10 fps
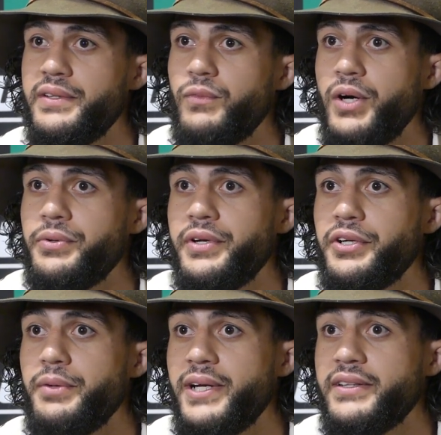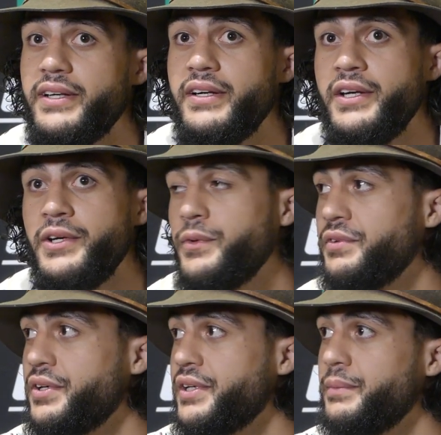why wouldn't I go back there? We've
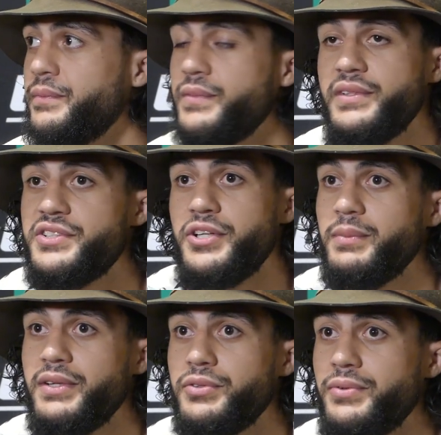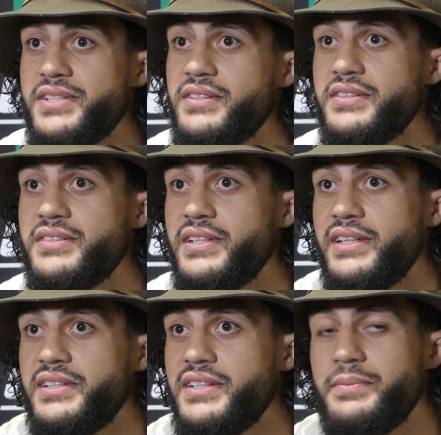got top level wrestlers that
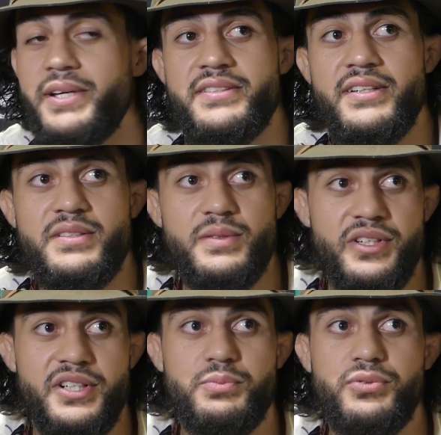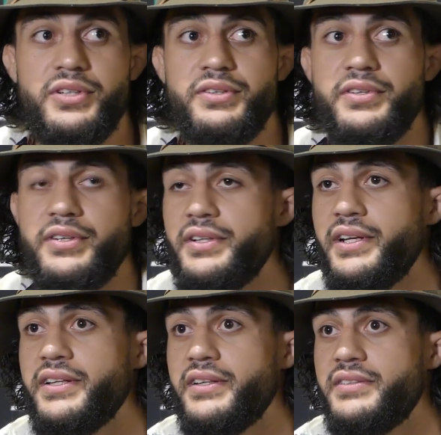it doesn't make sense. Ty's brought over
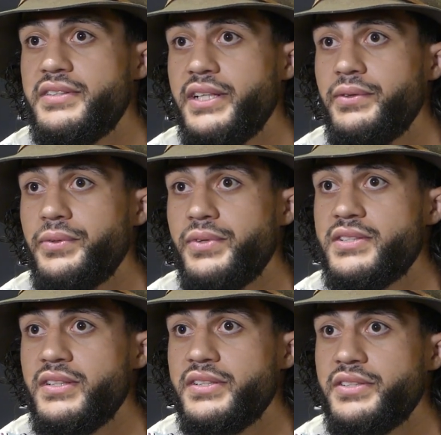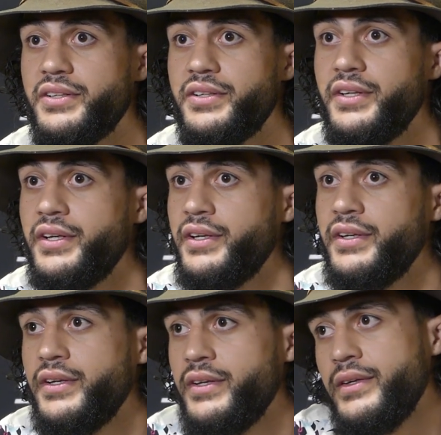another D1 wrestler, so
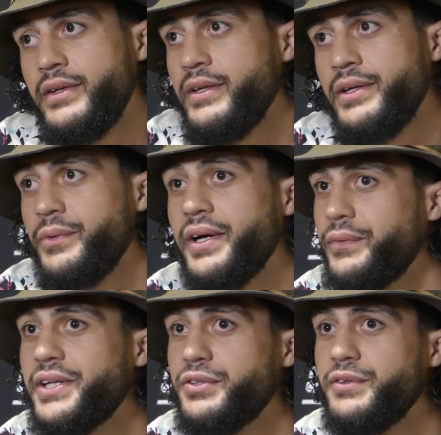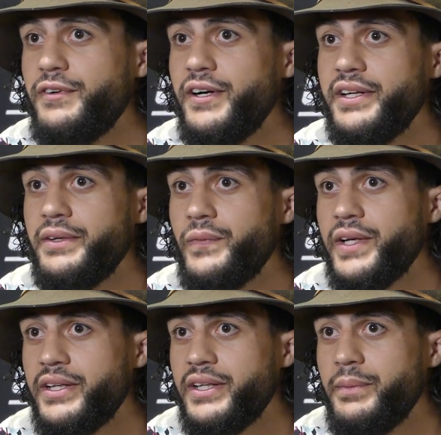we're doing fine, and we're
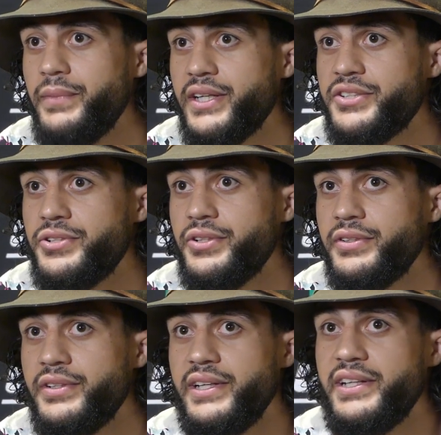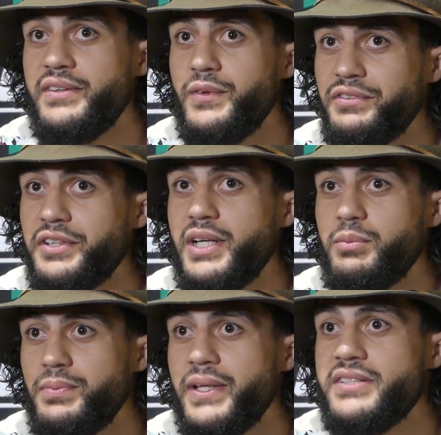going to come back strong. And I've got a
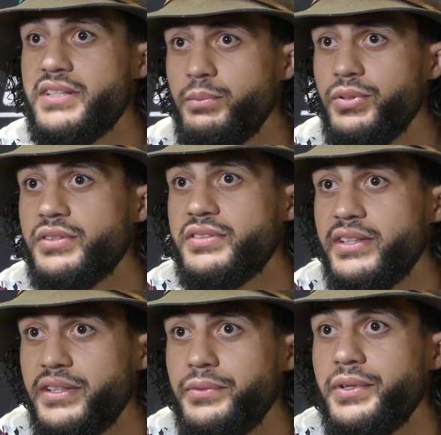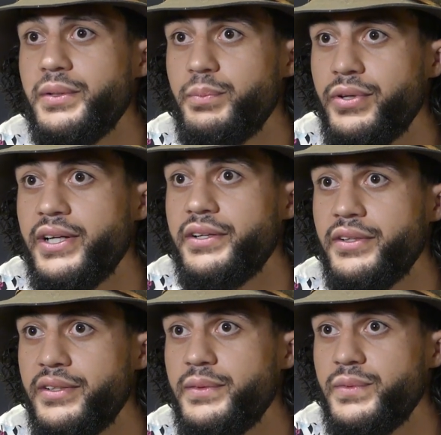couple plans in the books that I don't want to put out
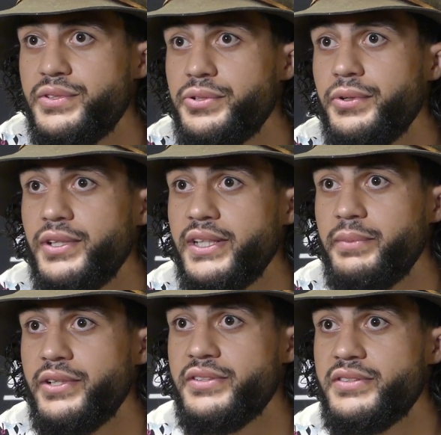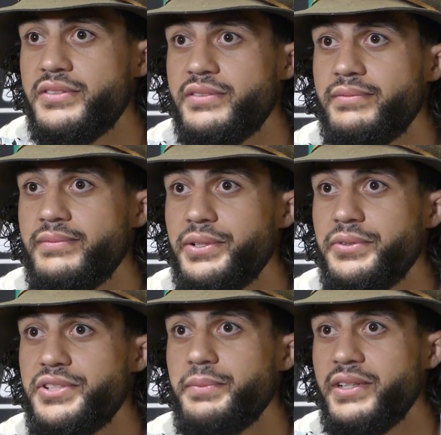too early, because I don't want to jump the